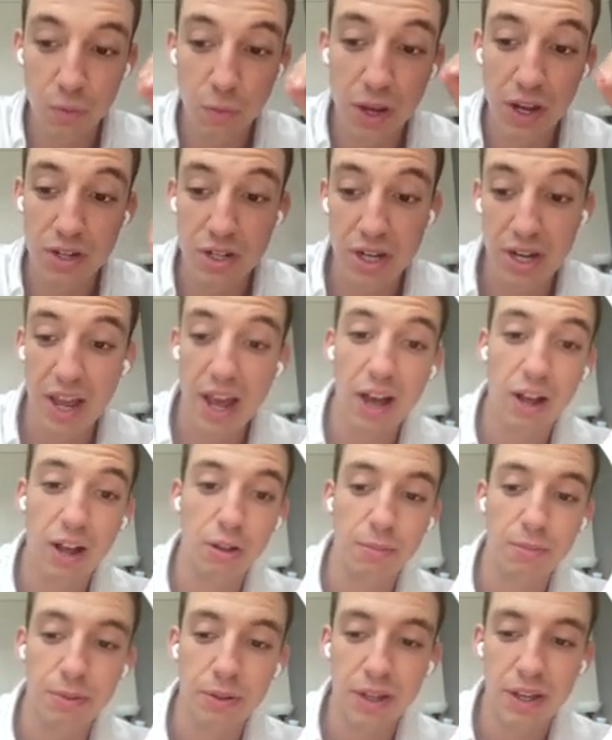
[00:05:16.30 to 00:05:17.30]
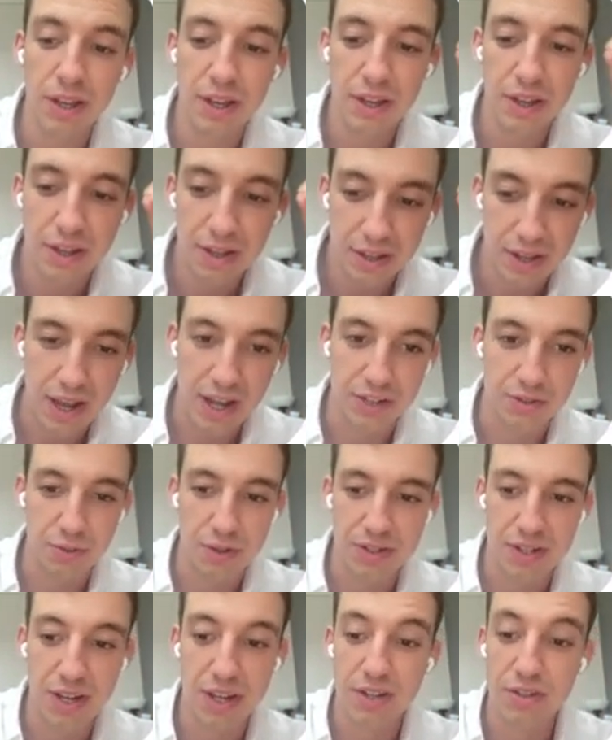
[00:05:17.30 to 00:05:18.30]
We actually help
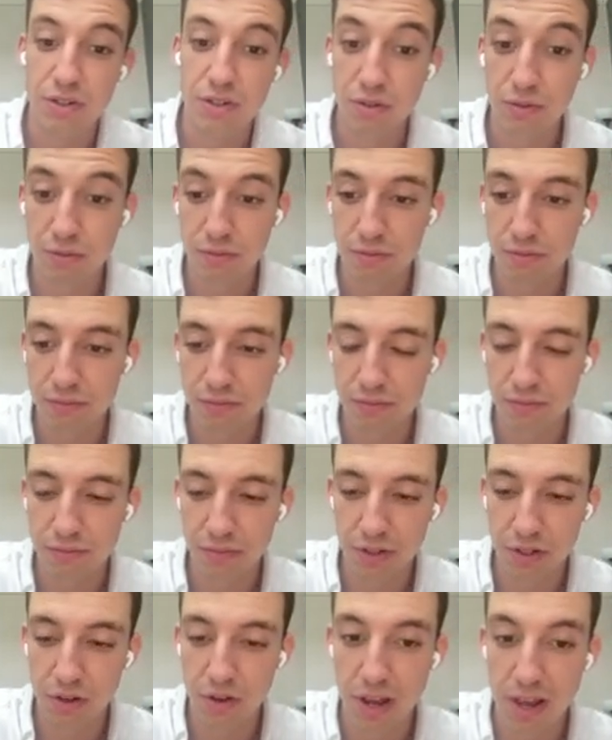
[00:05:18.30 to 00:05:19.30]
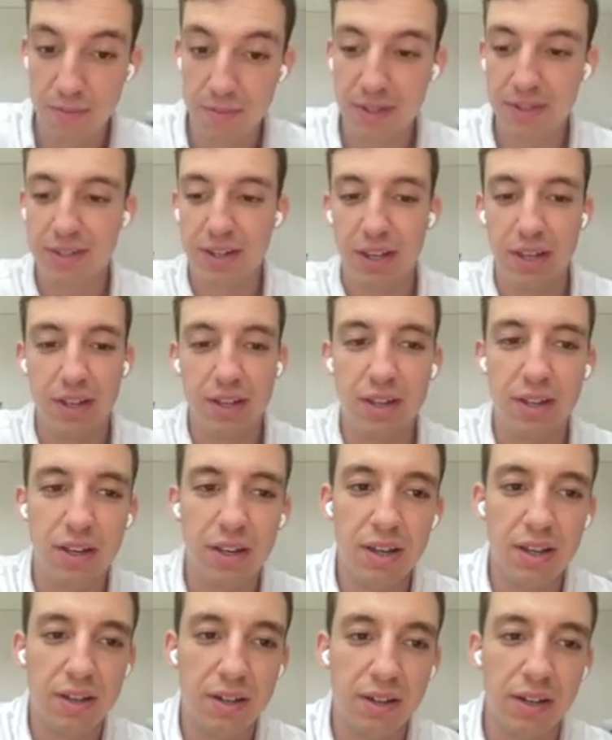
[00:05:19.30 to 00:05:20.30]
XYZ do, ABC,
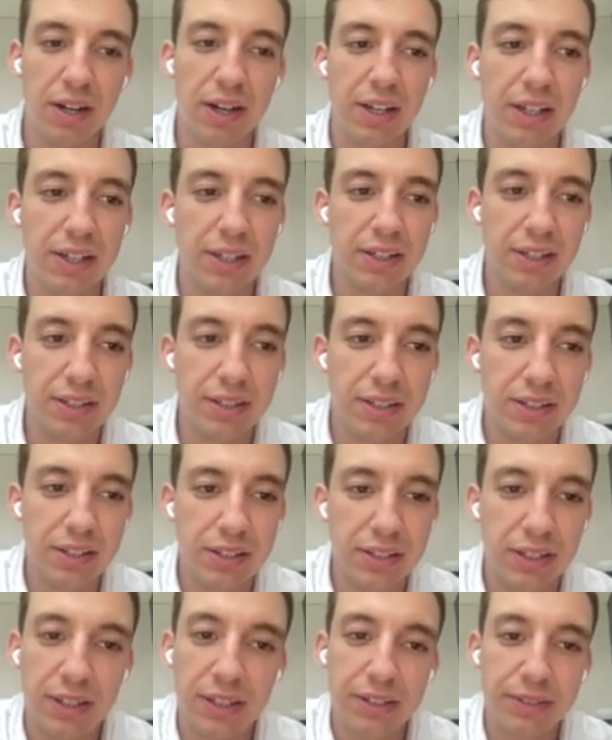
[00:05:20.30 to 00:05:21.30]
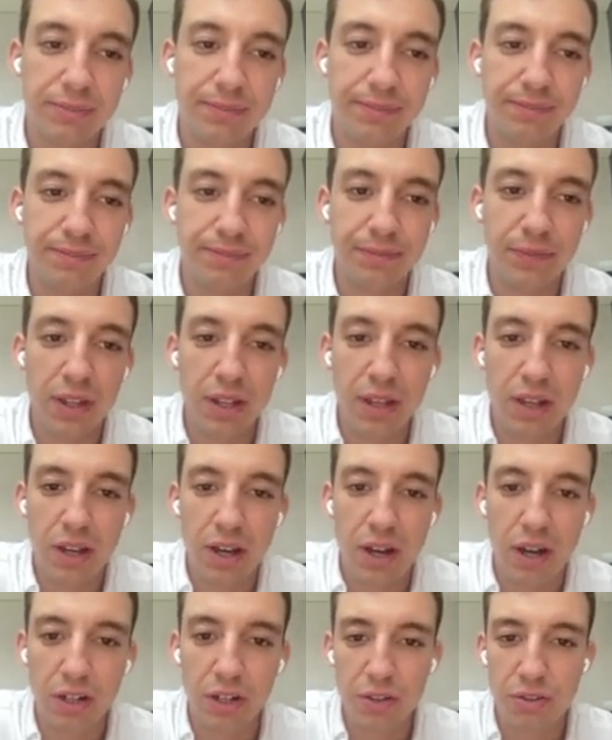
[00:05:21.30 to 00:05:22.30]
right?
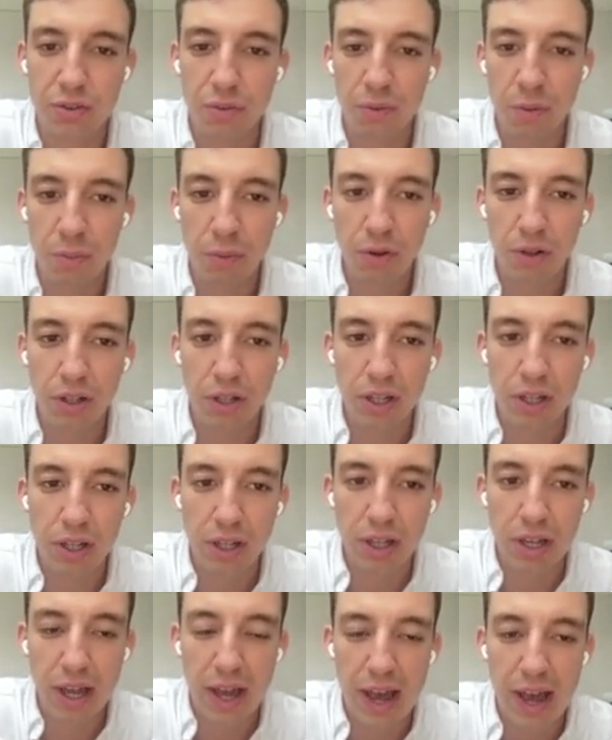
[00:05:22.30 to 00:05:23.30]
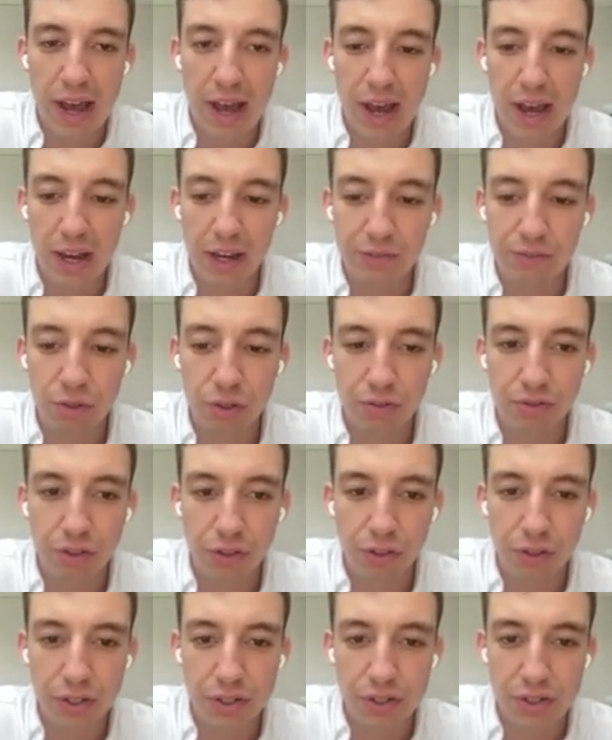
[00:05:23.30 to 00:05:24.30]
I'll go through one more. Role
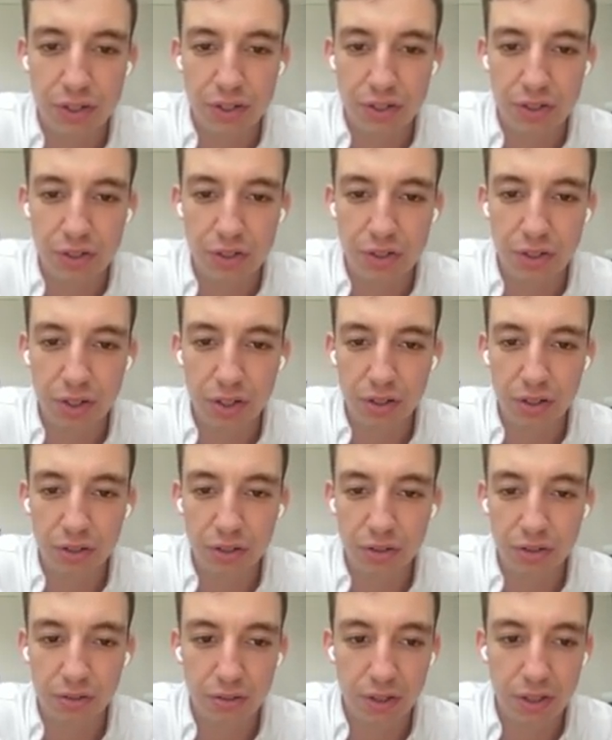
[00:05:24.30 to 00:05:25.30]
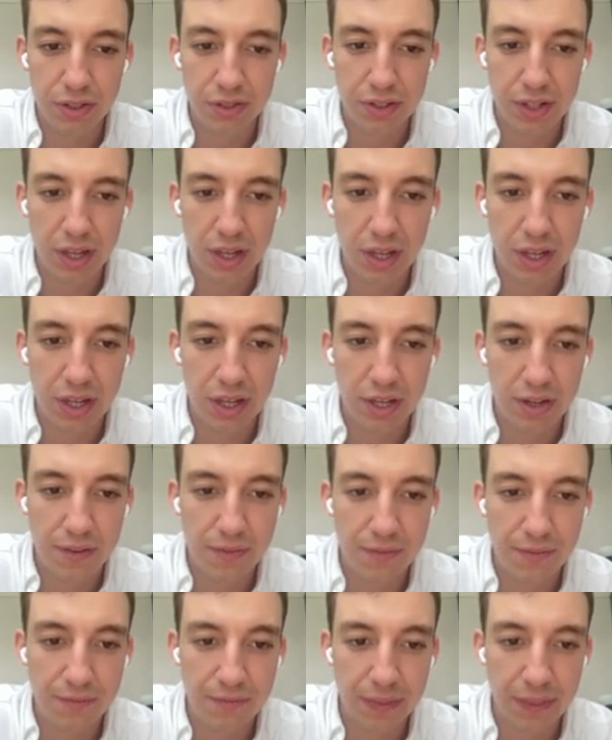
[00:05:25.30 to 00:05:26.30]
focus. So you can see here,
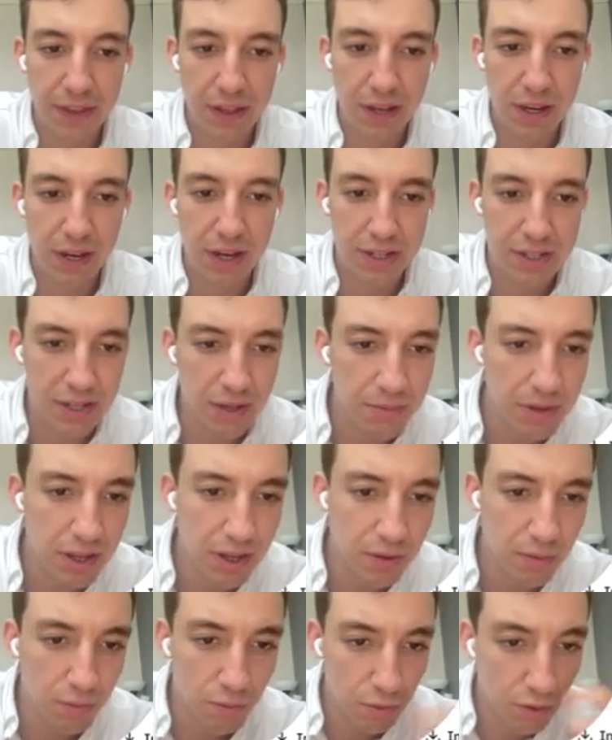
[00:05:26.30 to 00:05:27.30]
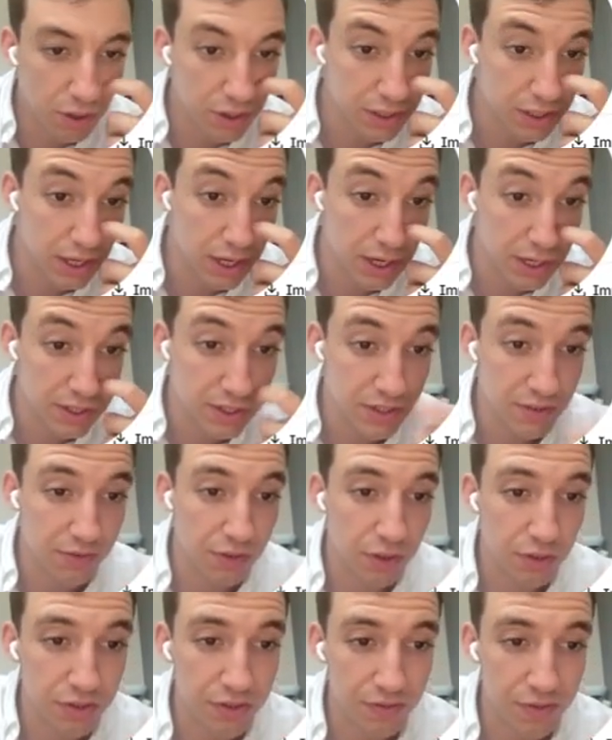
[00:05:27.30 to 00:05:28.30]
tell me what is the
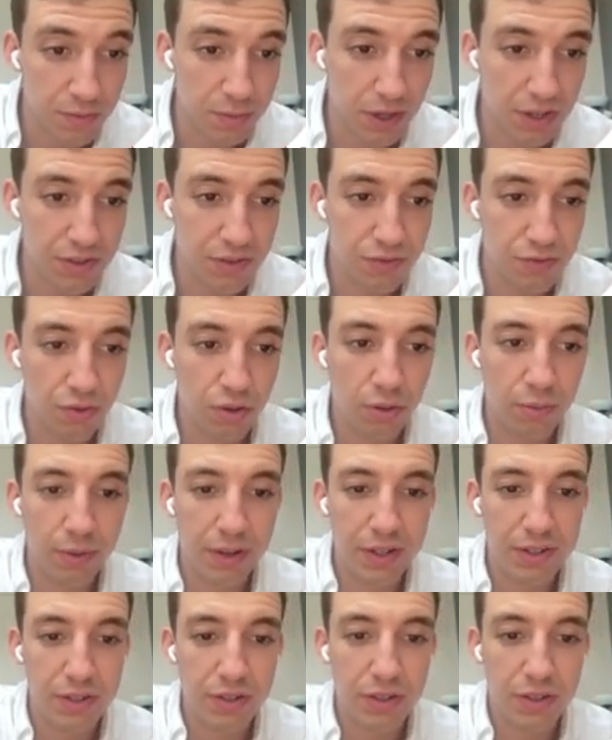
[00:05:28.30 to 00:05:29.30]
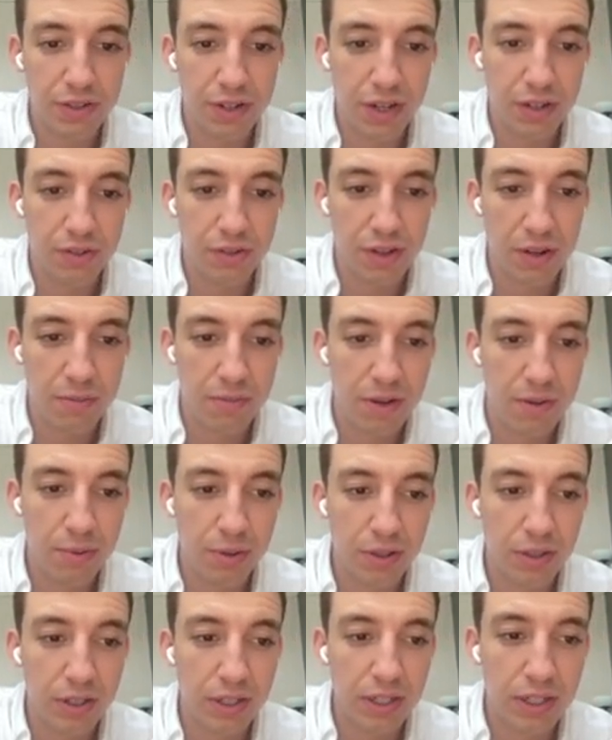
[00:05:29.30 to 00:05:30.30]
focus of the person's role based on the title, name, and
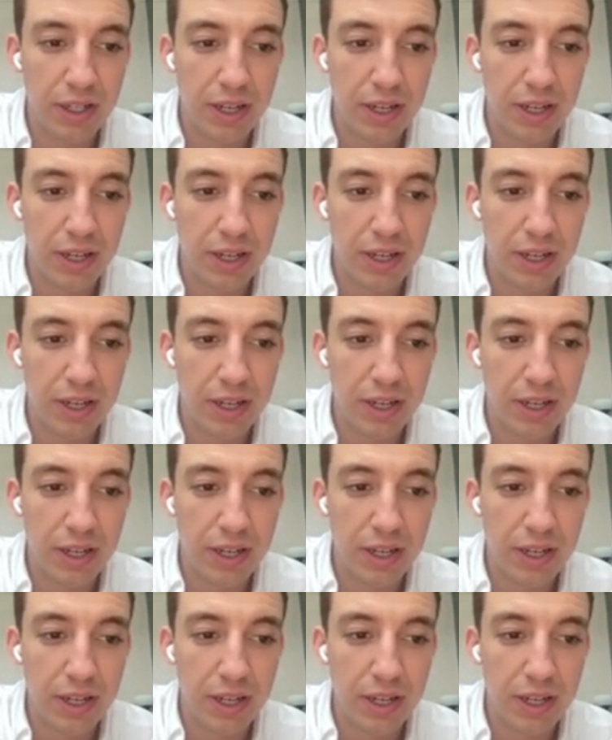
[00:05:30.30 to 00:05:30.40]
input.